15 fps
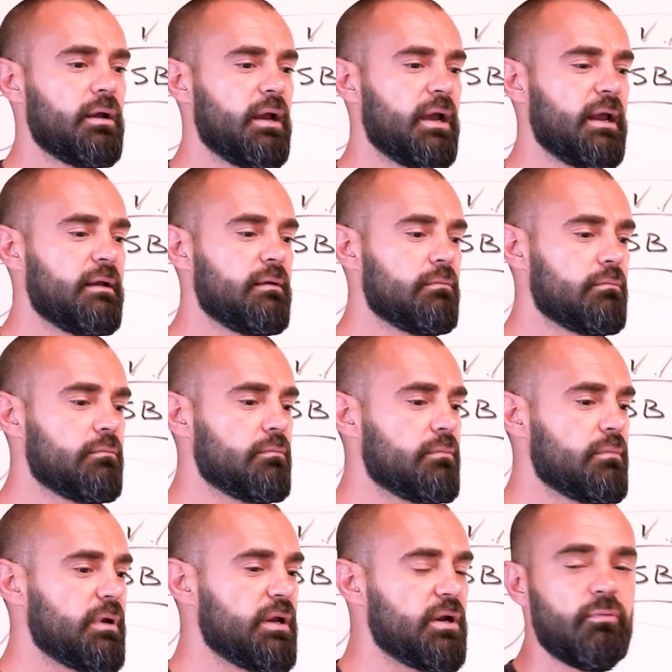And
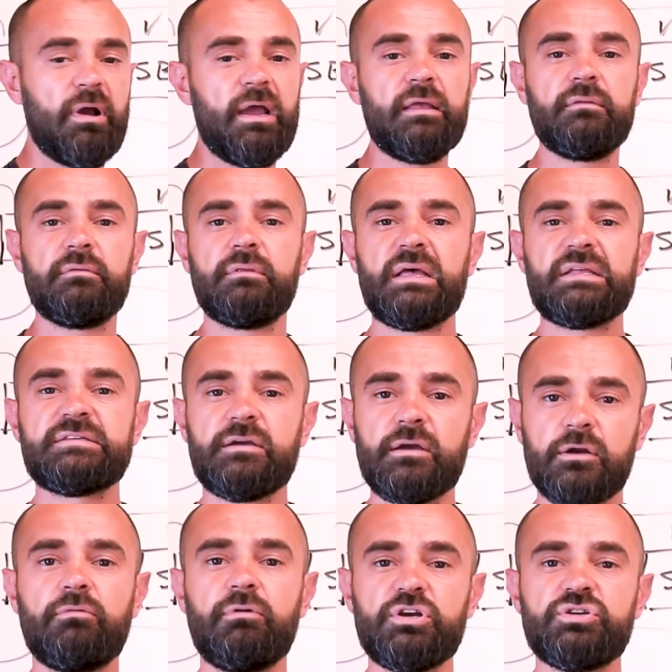in a way, that's a
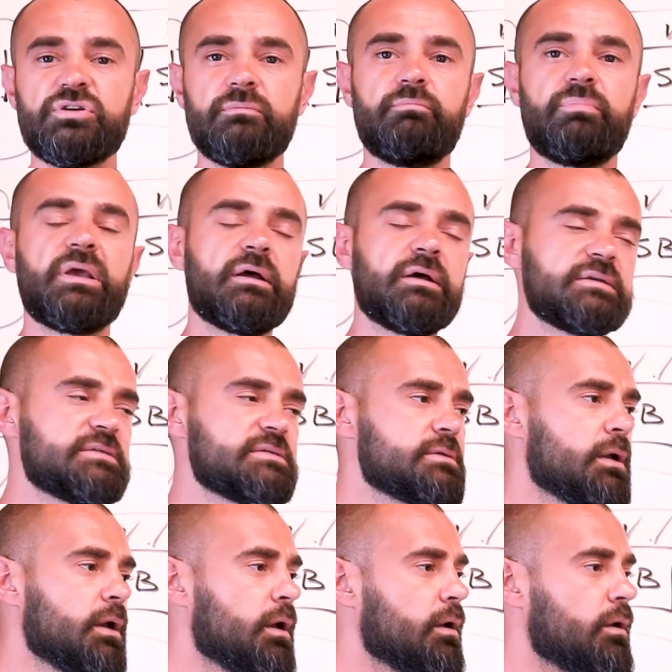good question, because